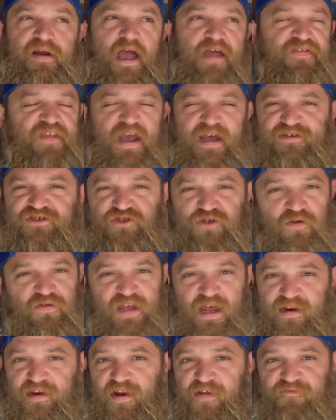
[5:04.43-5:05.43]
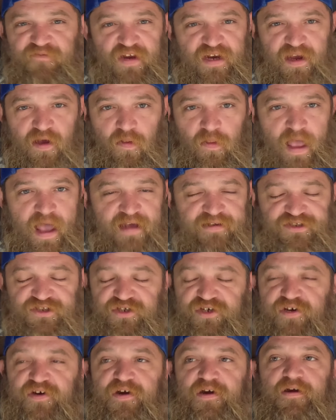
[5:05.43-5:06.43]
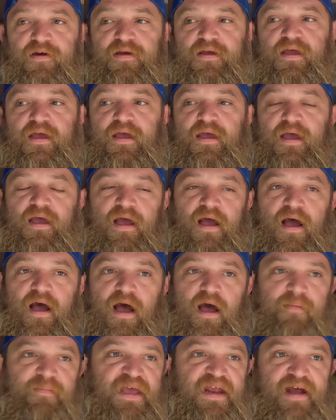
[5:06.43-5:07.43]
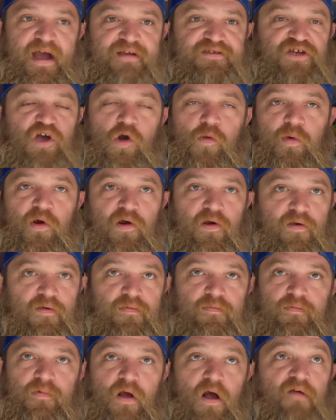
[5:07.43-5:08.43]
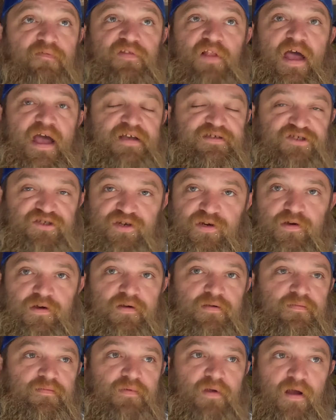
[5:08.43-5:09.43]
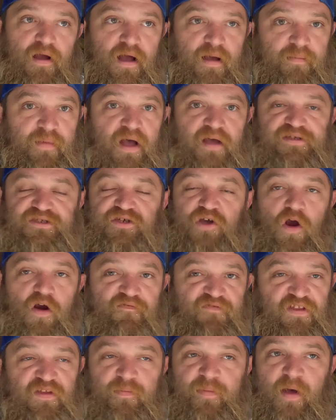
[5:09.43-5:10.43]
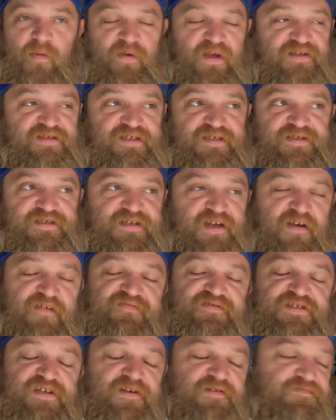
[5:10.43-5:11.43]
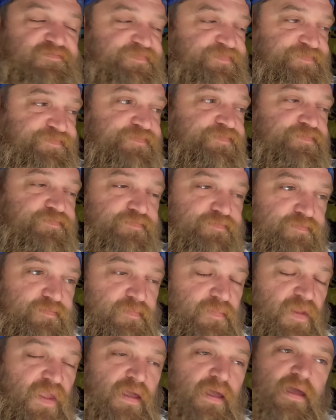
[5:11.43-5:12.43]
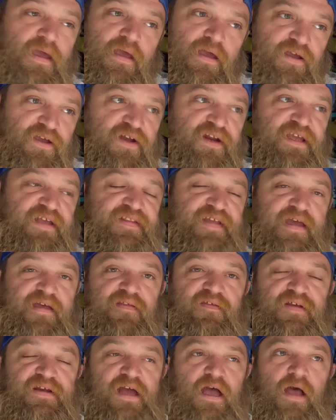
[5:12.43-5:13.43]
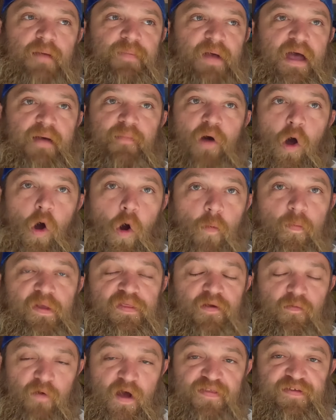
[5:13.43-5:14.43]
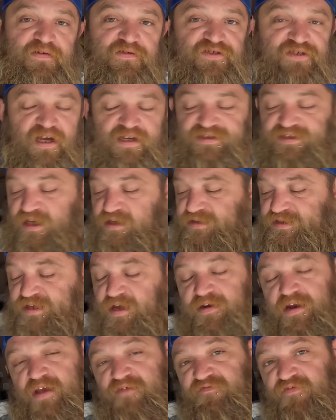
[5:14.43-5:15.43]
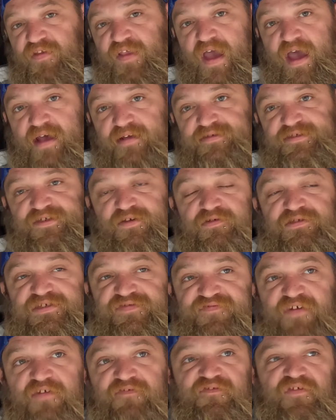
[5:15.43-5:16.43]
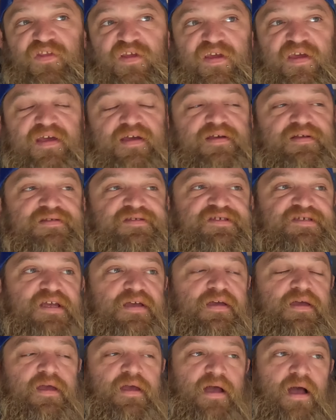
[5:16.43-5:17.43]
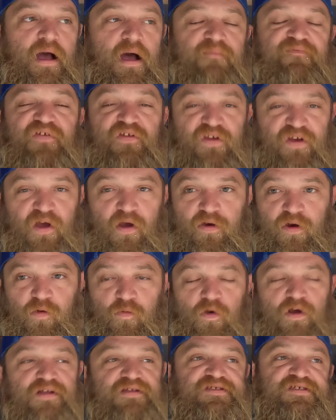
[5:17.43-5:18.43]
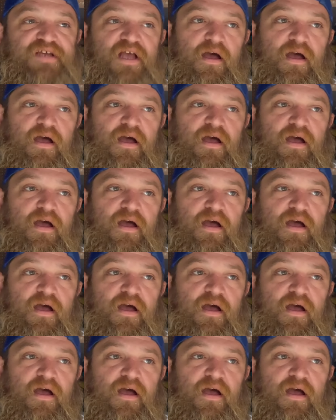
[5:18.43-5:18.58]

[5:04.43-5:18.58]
I think I showed that in a video last year um, in October of last year, um, us carving the pumpkins and stuff. So gonna get that cleaned up. I'm hoping the weather's nice on Sunday for that, so it's fun for the kids, uh, for the younger ones.